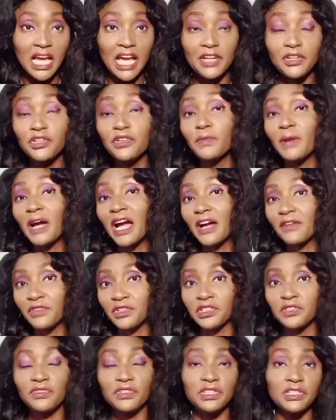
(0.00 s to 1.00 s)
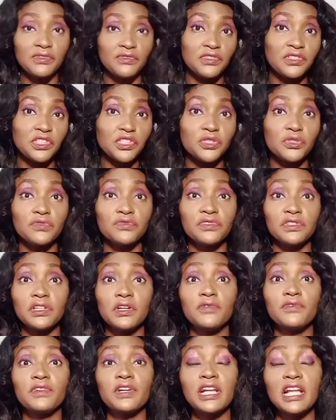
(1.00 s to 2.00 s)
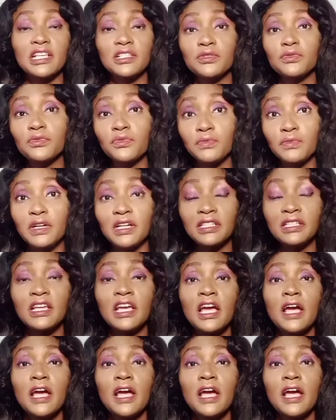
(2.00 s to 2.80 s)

I know you might have a different definition of a classy woman,